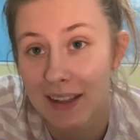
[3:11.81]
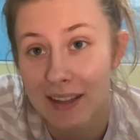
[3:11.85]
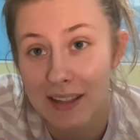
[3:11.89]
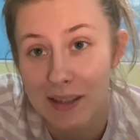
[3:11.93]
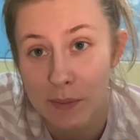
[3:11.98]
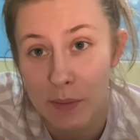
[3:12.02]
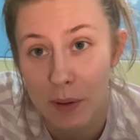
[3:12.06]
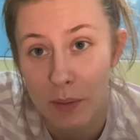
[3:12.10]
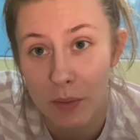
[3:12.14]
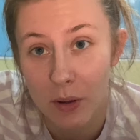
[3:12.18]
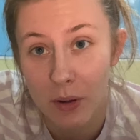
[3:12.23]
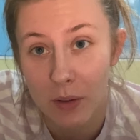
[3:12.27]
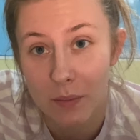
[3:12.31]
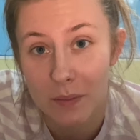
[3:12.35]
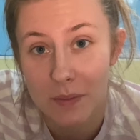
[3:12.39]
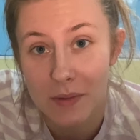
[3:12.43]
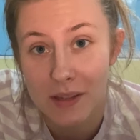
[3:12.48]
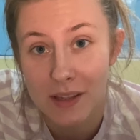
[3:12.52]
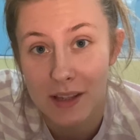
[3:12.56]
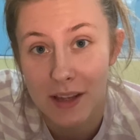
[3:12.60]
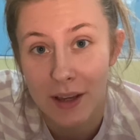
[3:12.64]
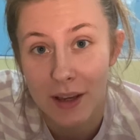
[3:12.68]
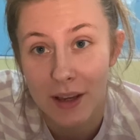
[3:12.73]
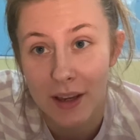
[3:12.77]
it's my
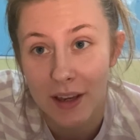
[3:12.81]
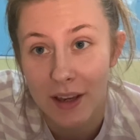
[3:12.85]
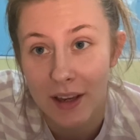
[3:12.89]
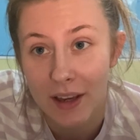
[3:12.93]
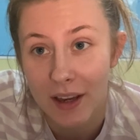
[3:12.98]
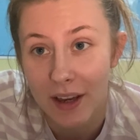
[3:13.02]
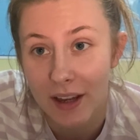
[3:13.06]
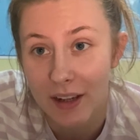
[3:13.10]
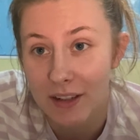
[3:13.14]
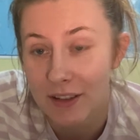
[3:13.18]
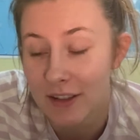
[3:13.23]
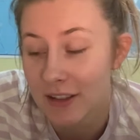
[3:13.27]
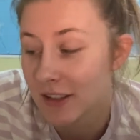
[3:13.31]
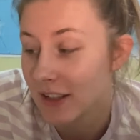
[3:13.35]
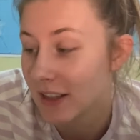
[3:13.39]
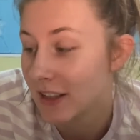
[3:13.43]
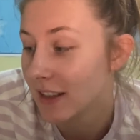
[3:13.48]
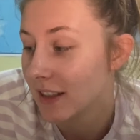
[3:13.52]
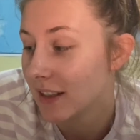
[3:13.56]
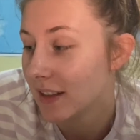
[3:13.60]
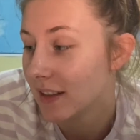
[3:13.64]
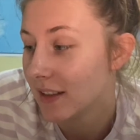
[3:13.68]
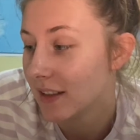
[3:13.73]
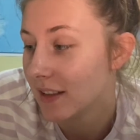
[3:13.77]
mum's, and
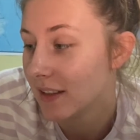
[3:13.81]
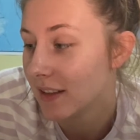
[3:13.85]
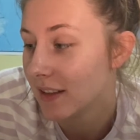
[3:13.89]
she